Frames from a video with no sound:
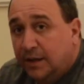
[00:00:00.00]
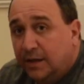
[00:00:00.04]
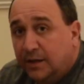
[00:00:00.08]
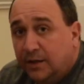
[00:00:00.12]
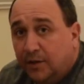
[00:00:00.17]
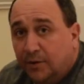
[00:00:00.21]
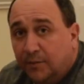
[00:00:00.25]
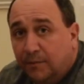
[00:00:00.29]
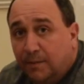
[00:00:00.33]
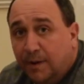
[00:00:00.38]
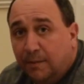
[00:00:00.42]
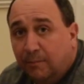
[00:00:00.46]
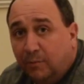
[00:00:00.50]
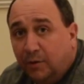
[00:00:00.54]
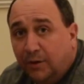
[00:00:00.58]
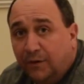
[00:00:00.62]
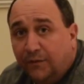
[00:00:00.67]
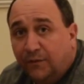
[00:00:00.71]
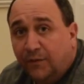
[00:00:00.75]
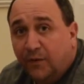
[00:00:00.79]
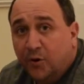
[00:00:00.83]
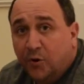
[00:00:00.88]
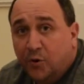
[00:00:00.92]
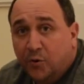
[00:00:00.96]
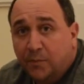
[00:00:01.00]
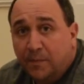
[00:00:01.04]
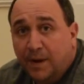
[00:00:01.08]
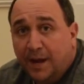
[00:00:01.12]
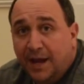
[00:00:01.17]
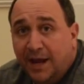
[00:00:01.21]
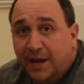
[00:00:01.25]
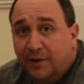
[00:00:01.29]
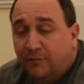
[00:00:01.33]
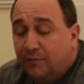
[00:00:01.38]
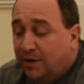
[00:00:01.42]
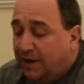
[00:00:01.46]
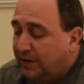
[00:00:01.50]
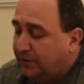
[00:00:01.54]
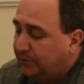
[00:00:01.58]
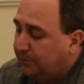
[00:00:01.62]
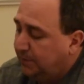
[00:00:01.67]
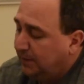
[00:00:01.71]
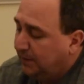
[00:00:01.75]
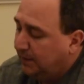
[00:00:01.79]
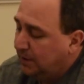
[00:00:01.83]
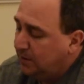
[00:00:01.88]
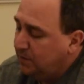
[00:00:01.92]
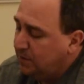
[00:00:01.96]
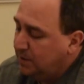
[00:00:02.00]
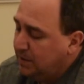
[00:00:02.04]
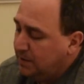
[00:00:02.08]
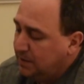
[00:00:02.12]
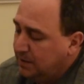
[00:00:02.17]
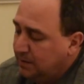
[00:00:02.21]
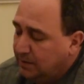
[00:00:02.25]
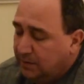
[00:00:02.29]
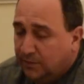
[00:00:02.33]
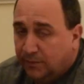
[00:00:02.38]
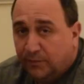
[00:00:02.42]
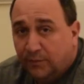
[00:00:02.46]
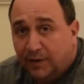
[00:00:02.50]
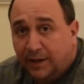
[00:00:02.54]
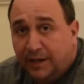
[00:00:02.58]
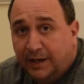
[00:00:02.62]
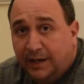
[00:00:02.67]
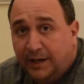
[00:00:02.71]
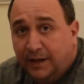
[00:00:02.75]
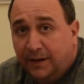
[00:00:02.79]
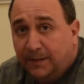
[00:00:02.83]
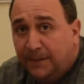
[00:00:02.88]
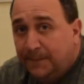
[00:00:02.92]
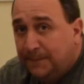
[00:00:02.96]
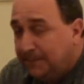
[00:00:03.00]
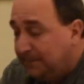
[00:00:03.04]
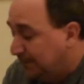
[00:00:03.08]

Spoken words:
your memory foam headrest pillow right here.